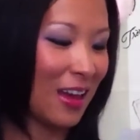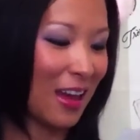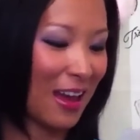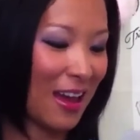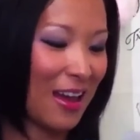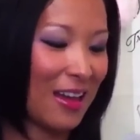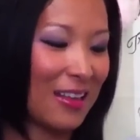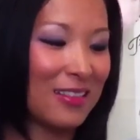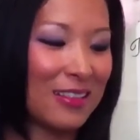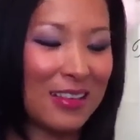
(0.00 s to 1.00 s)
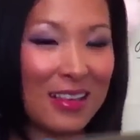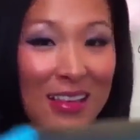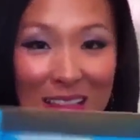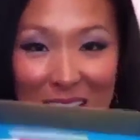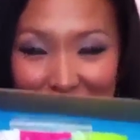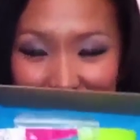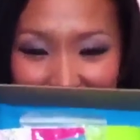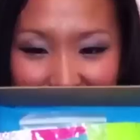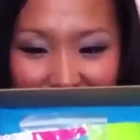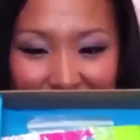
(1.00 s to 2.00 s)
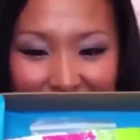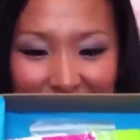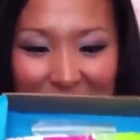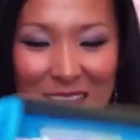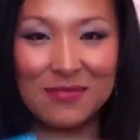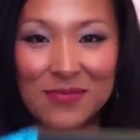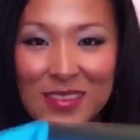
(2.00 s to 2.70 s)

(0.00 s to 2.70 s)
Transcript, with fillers: And that's what we have inside.